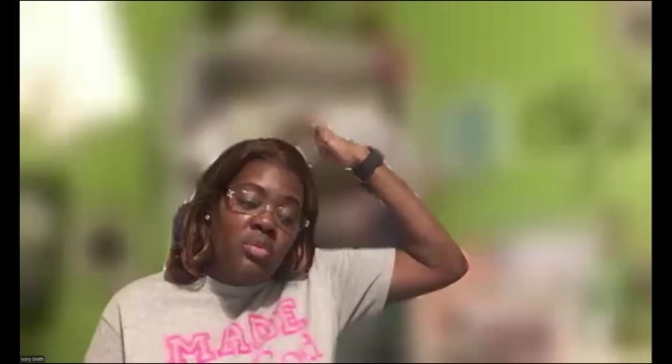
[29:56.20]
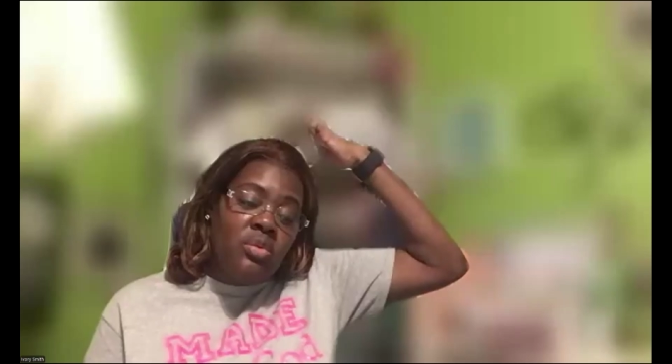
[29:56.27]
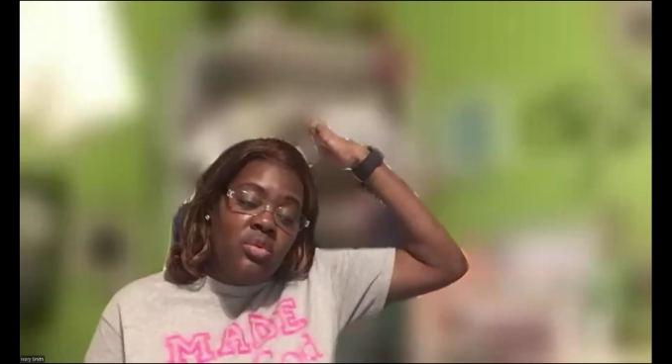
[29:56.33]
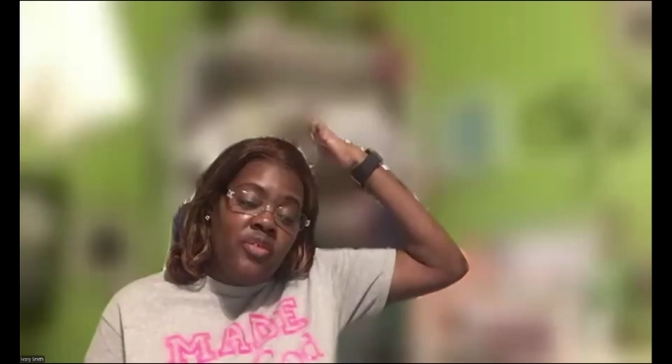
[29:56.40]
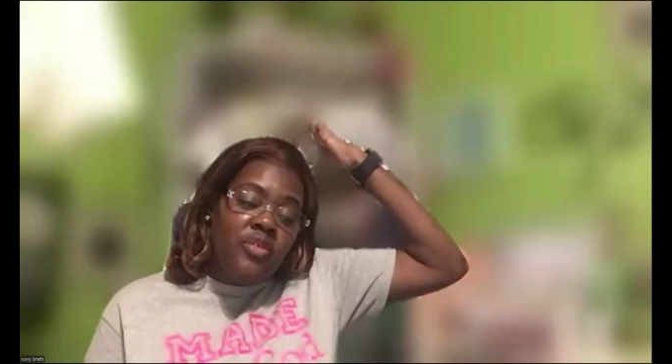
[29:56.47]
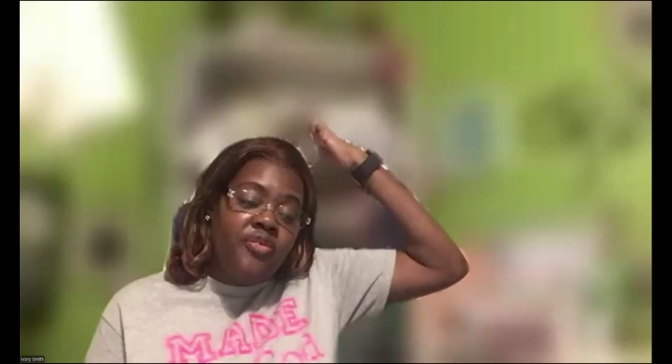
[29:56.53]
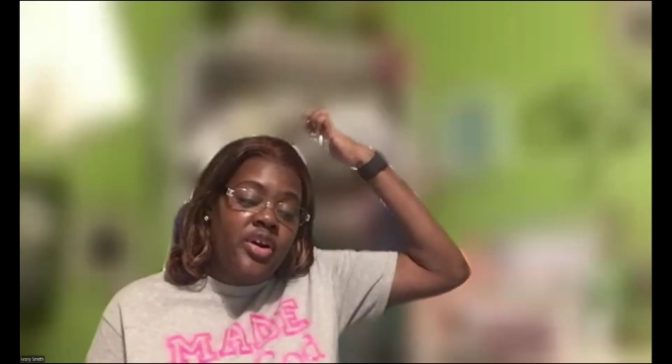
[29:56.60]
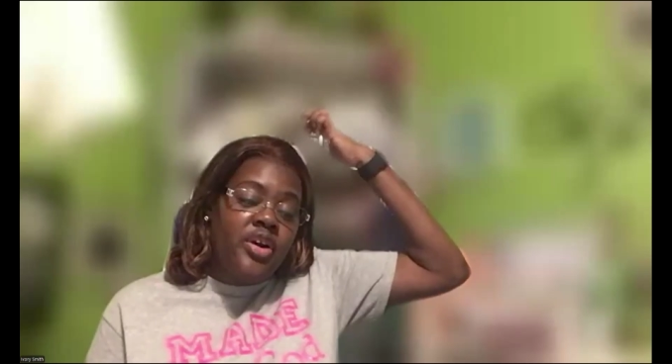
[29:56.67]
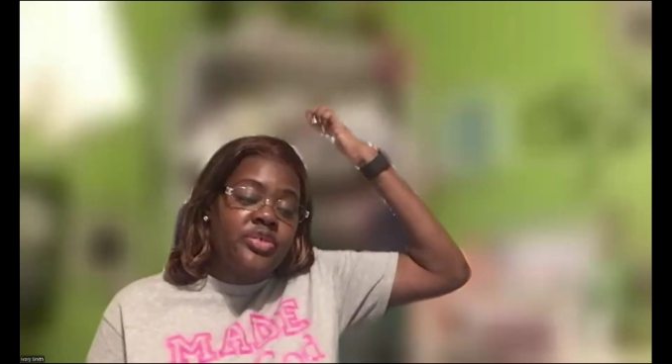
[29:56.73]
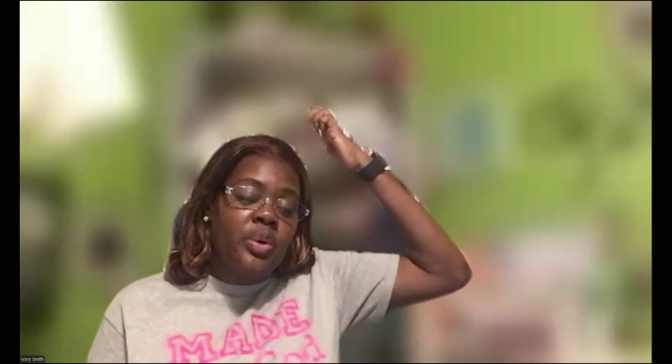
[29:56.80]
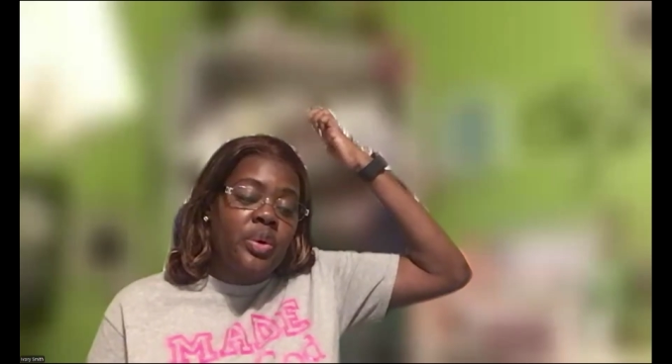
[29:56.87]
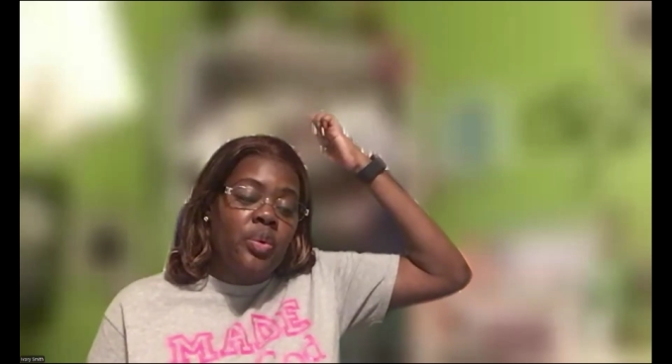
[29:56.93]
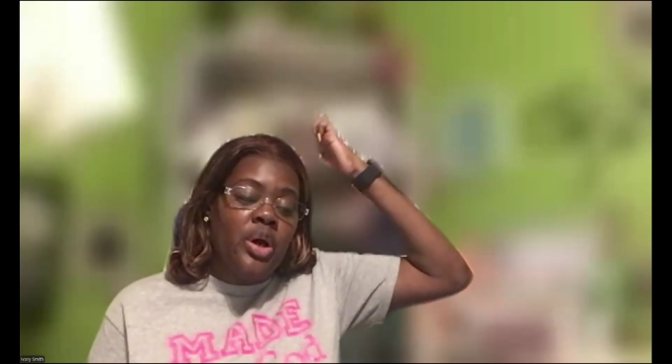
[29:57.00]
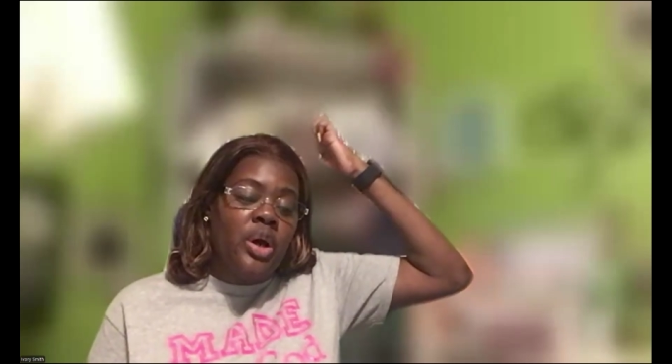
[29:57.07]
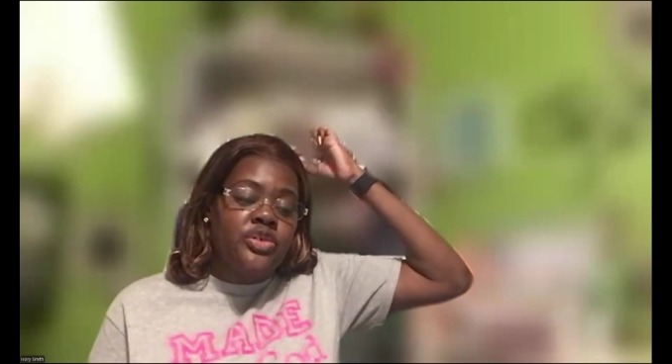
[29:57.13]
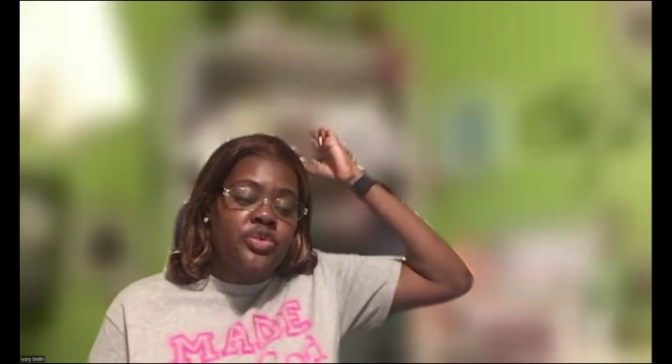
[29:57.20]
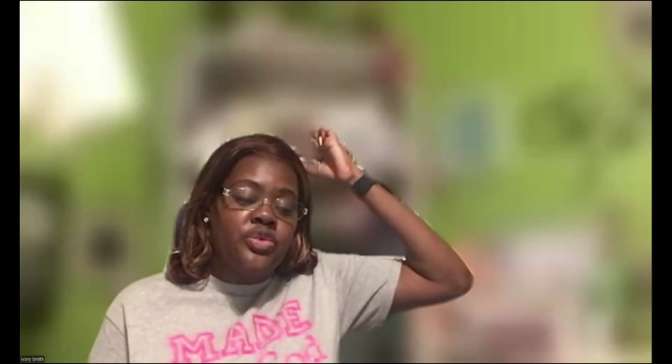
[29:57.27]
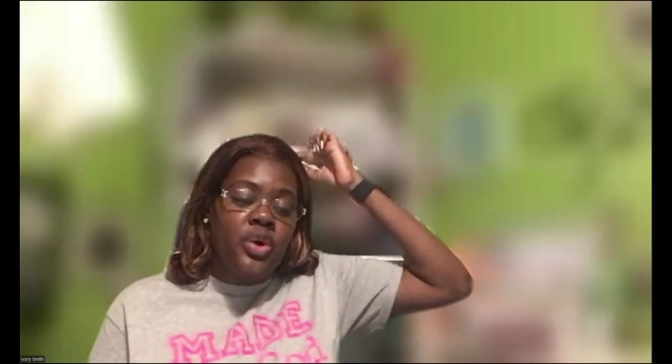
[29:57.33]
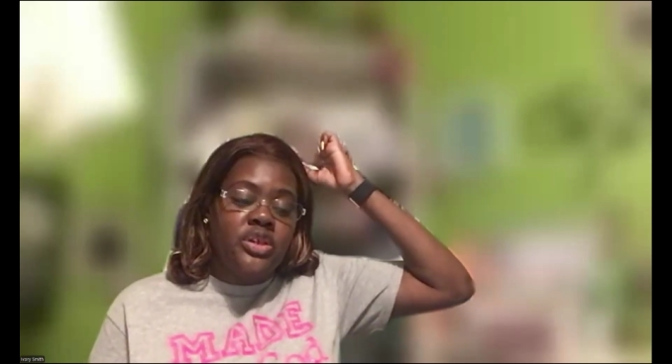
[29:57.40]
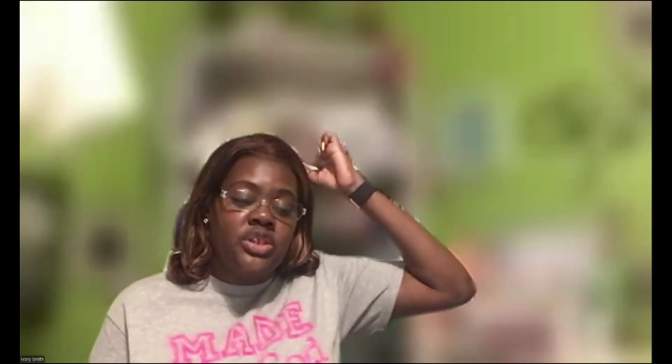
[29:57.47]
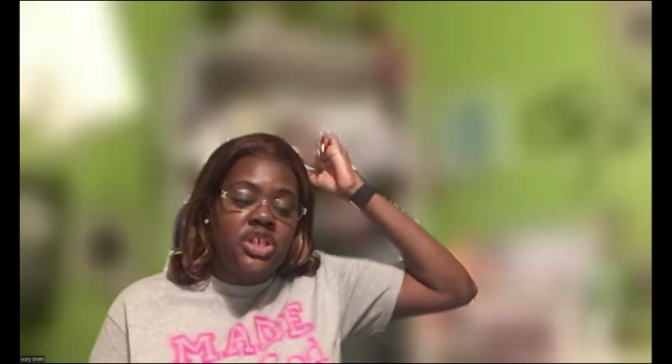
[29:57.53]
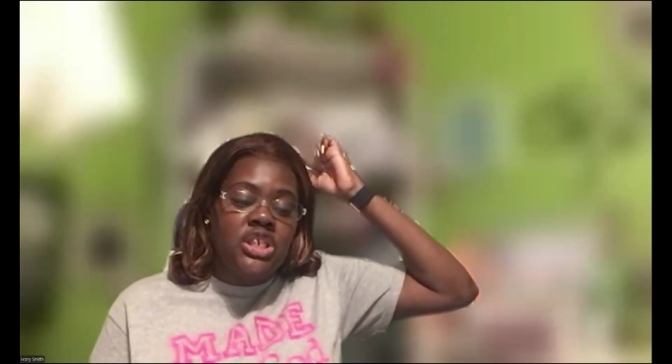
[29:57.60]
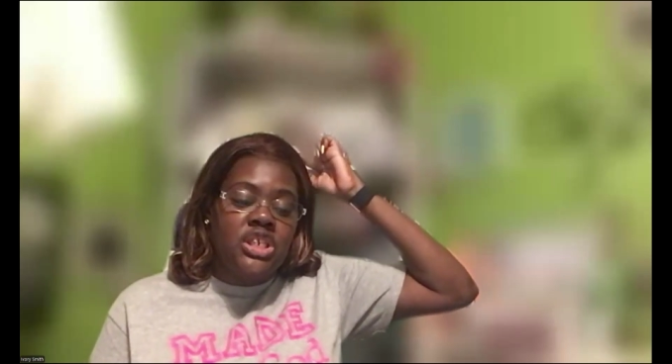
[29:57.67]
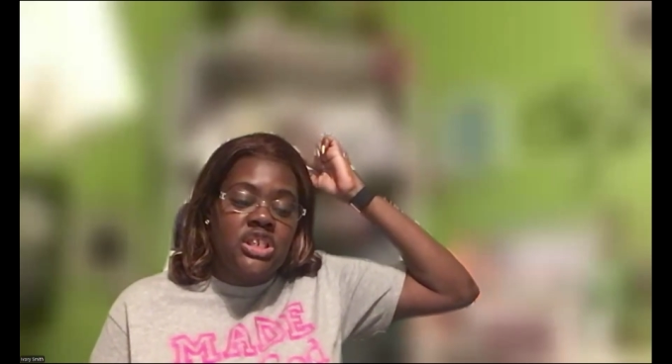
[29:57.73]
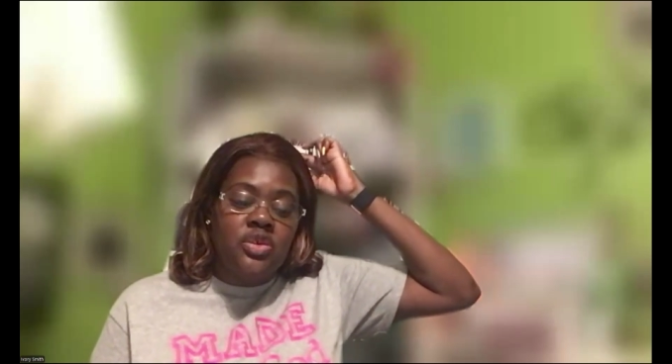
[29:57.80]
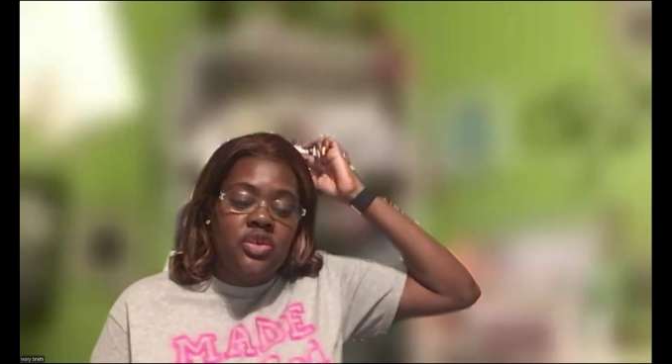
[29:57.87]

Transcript: the first one was was Jesus